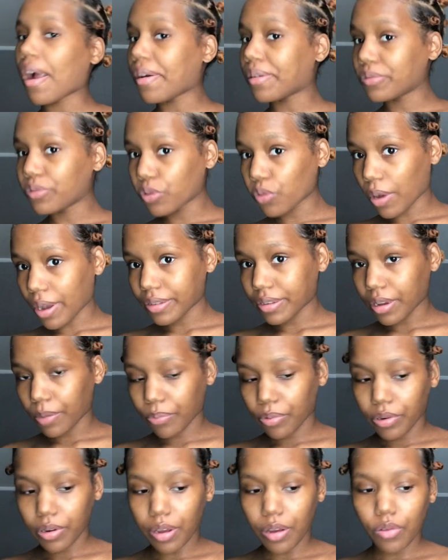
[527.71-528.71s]
do I take
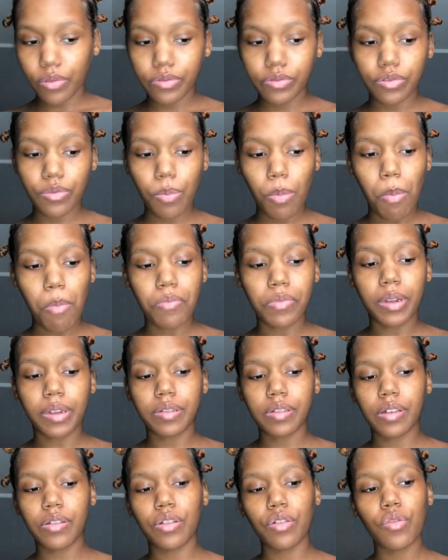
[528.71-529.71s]
prenatals? Yes,
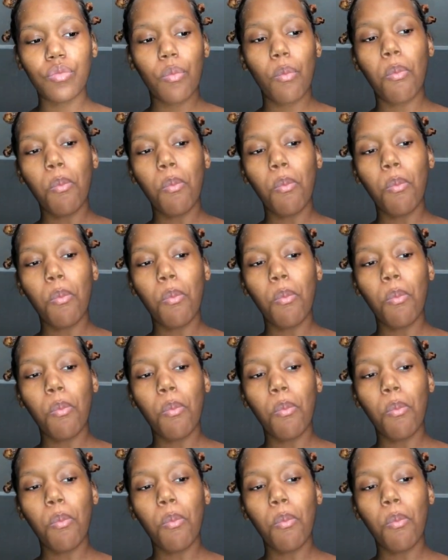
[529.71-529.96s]
I do.